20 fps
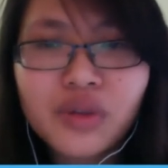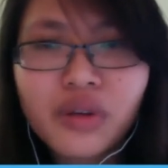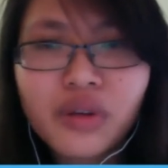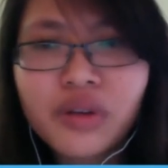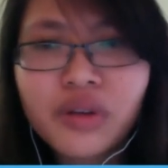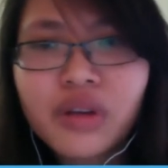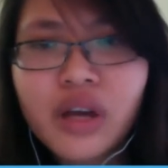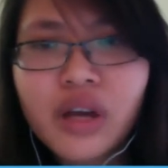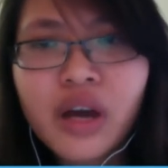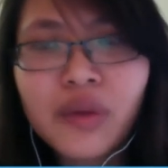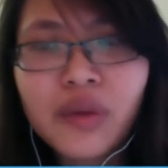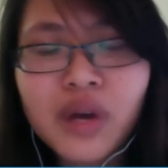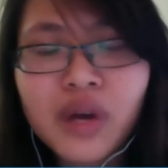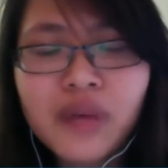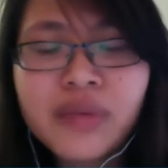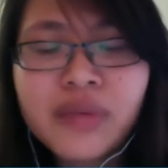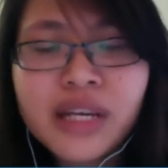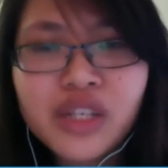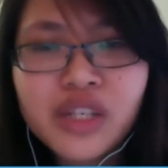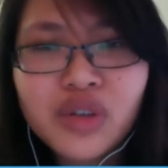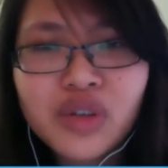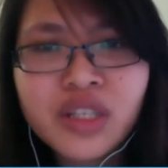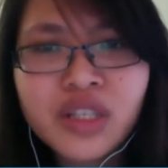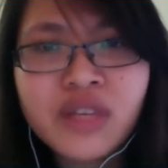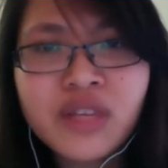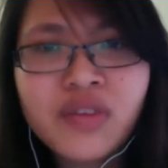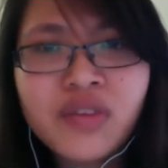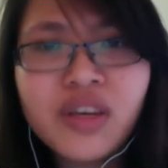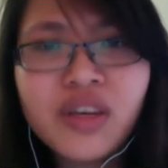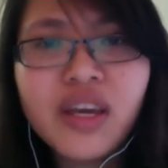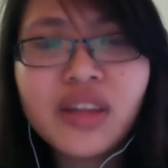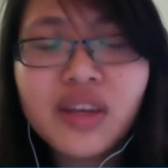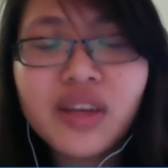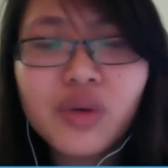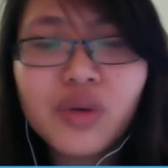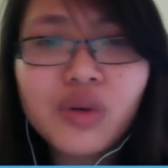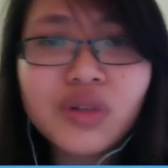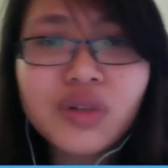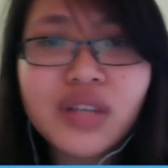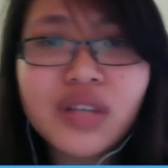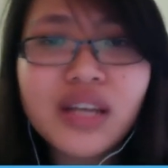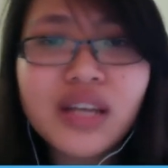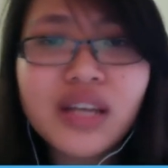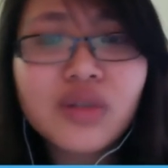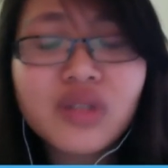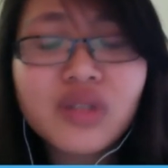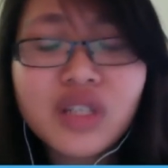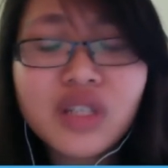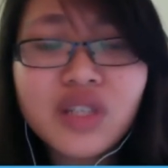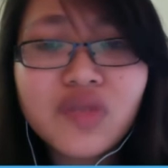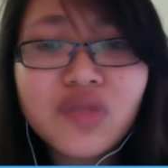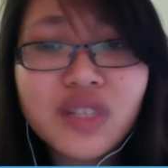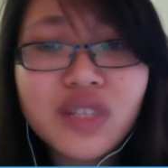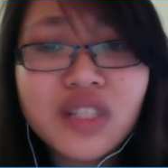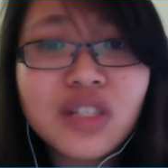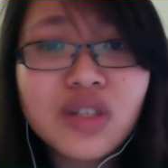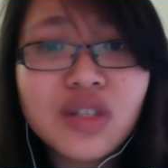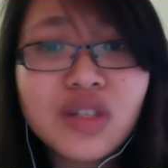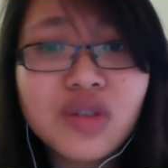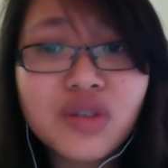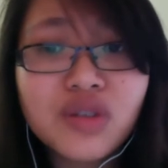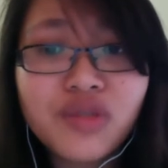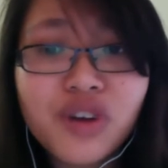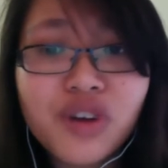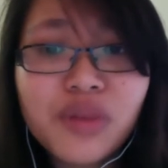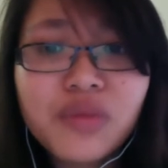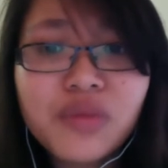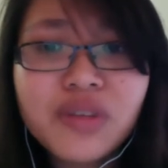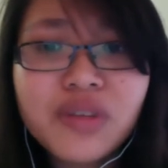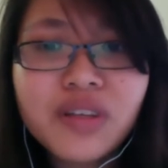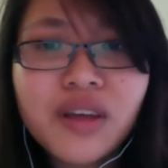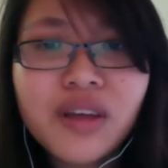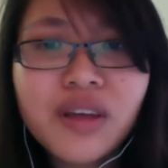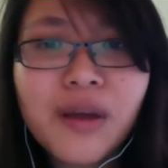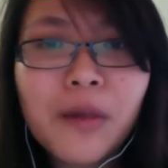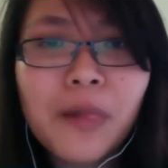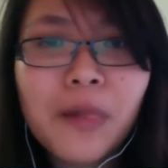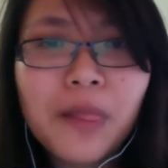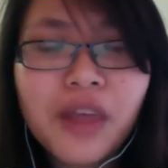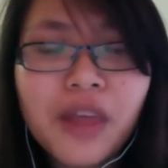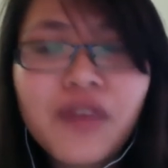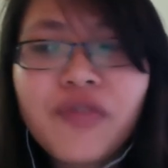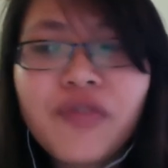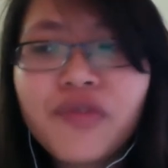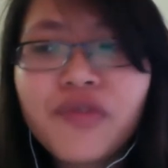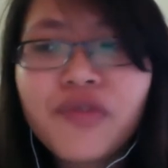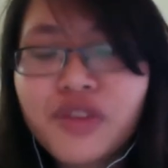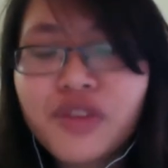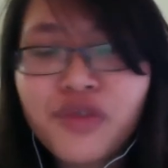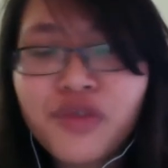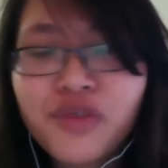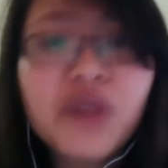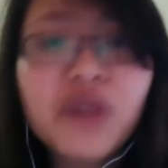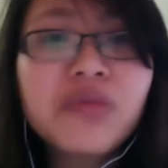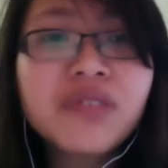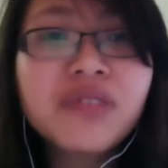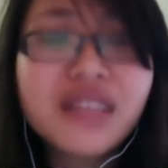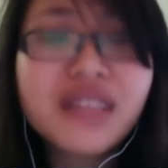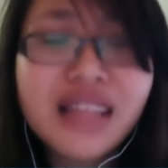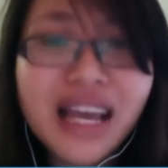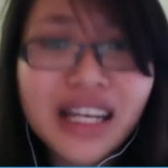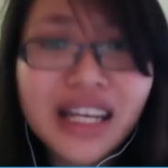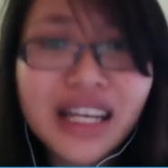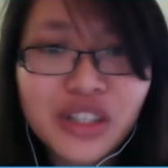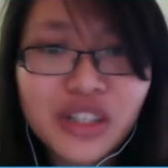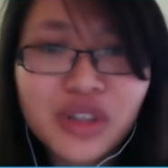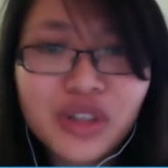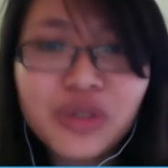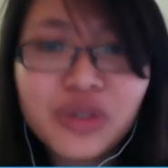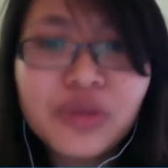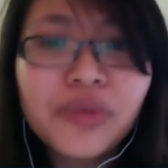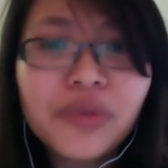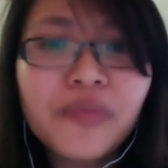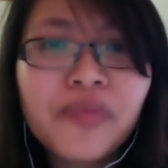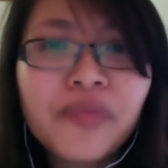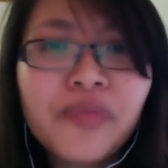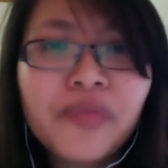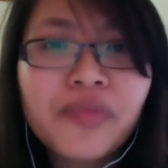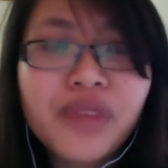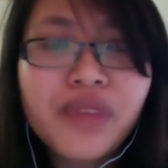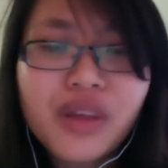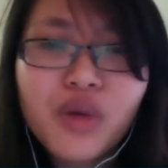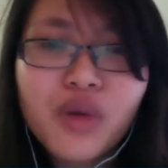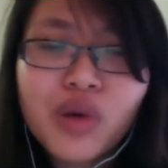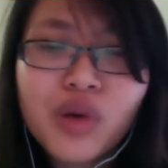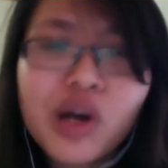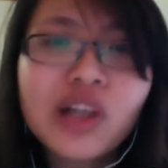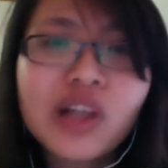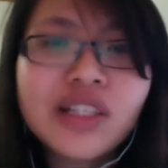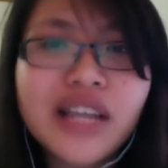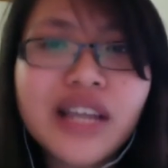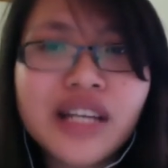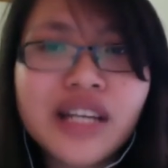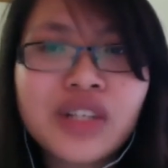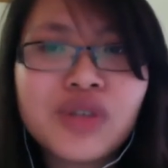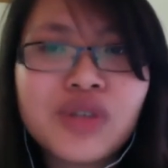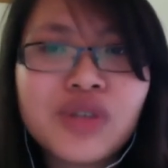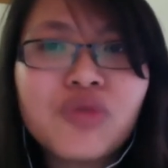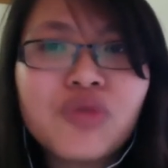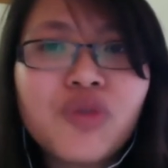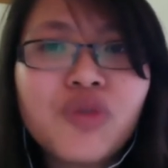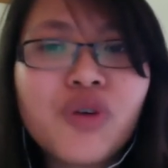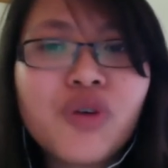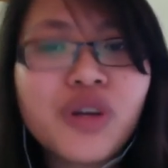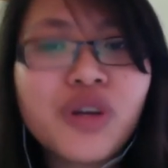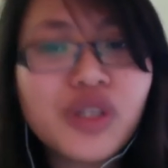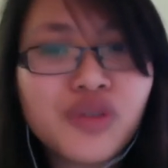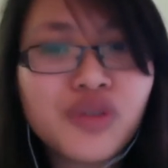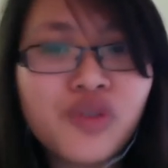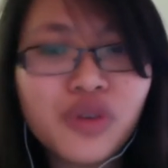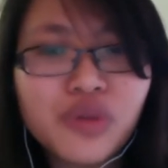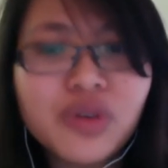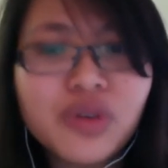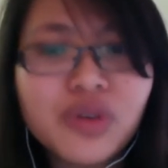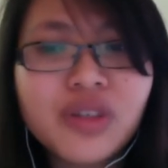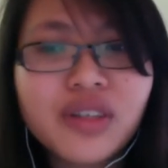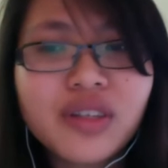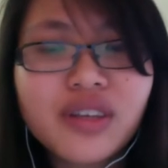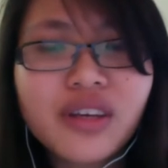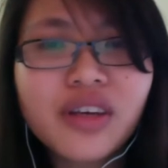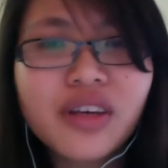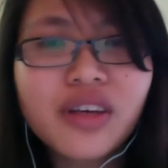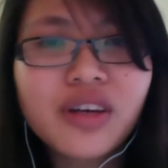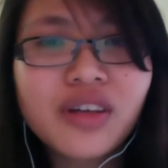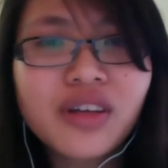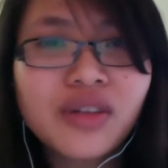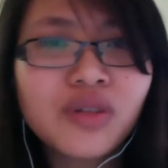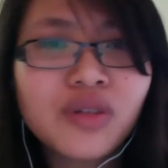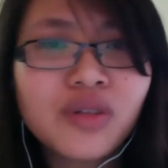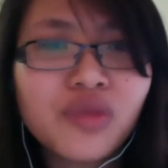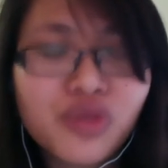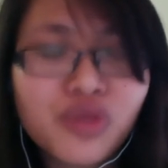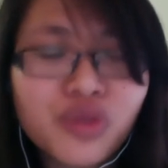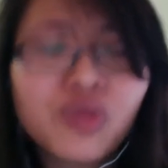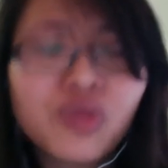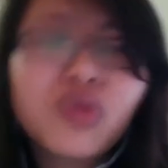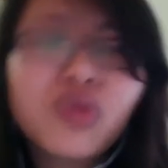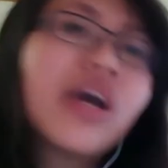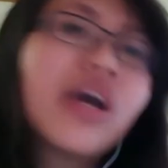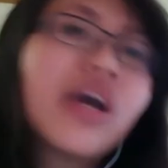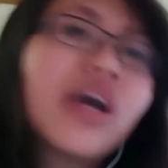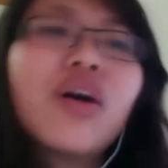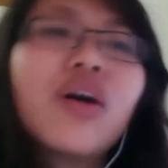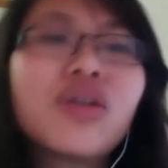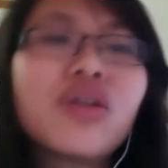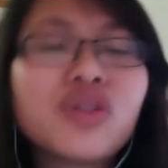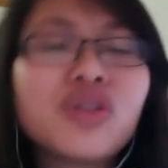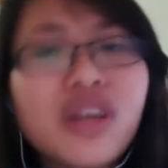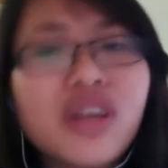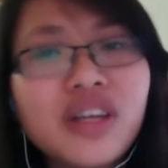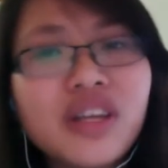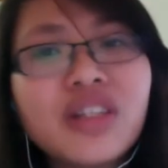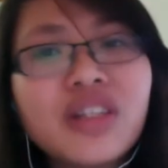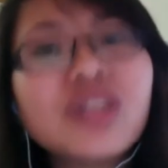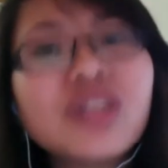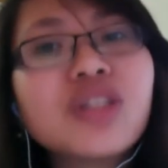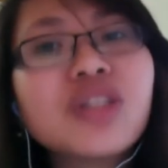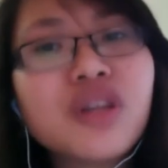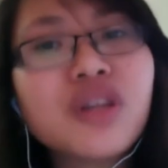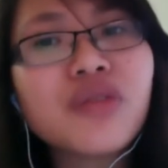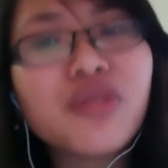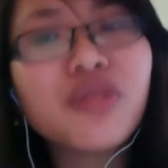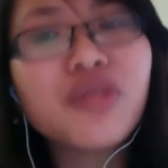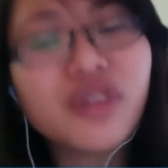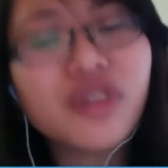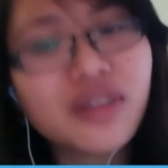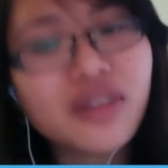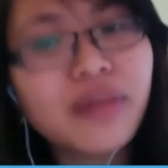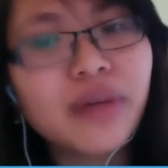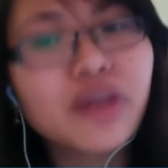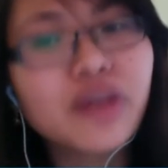update your CV, and then we'll send those CVs to the firms. If the firms like you, then they will contact you for interviews to get onto their internship for the summer.